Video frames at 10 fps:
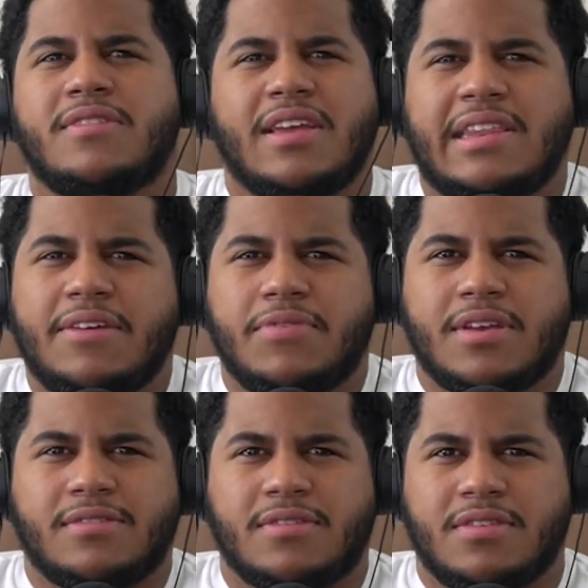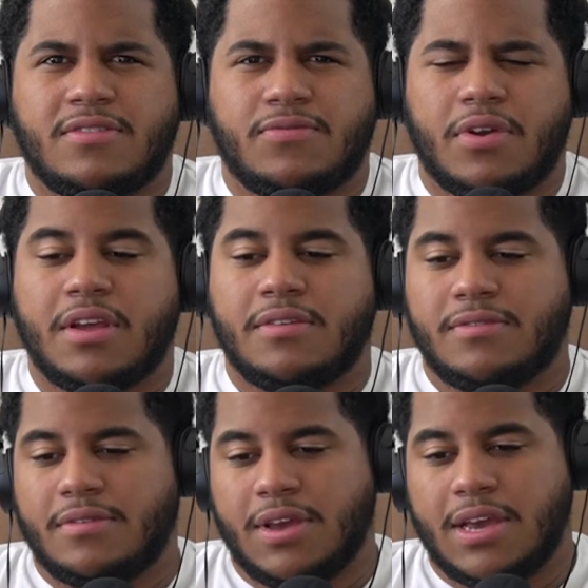significance of this
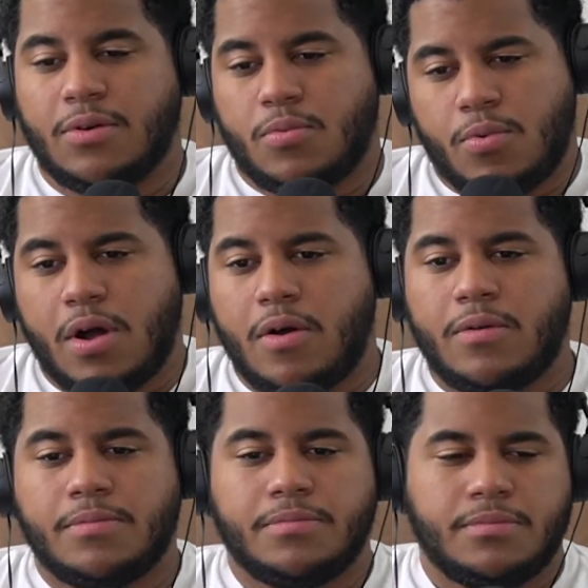phrase? Well,